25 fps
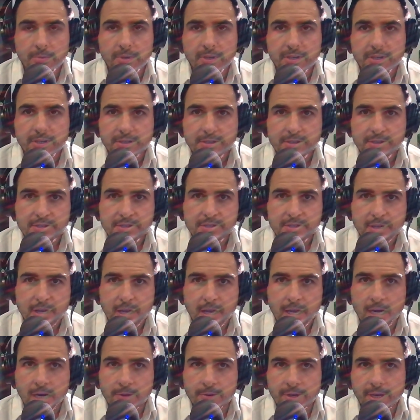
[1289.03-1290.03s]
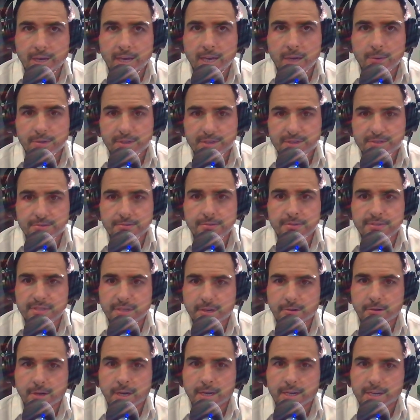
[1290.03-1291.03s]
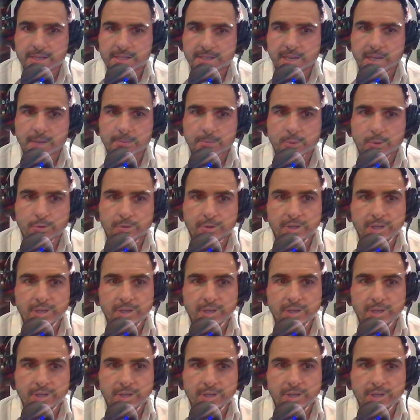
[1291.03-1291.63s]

because our industry is a great example.